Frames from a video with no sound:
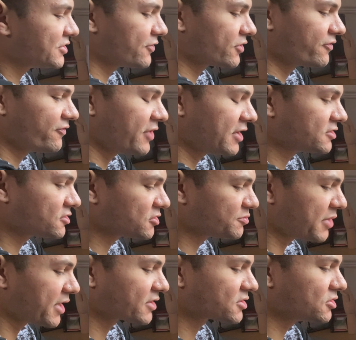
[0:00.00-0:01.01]
can find some
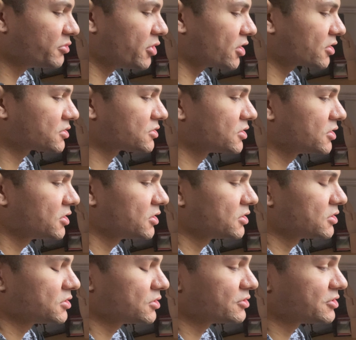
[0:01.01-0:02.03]
specs in the box.
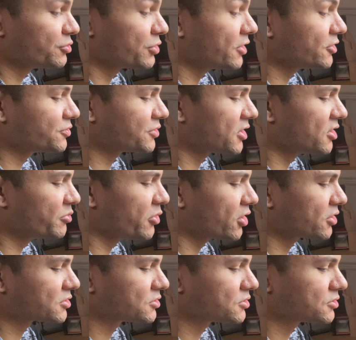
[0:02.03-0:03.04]
Let's see what else we get in the box.